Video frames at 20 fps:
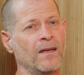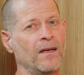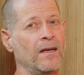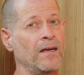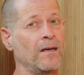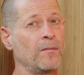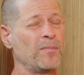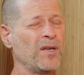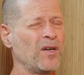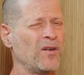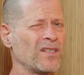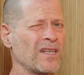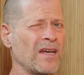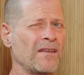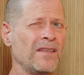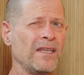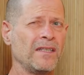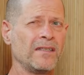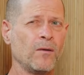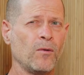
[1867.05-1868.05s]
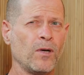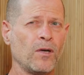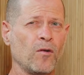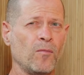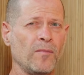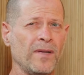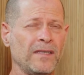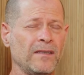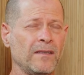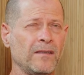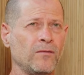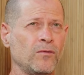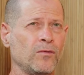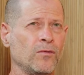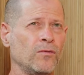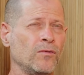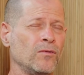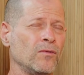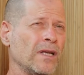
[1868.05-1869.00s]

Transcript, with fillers: Uh, because I think they were committed to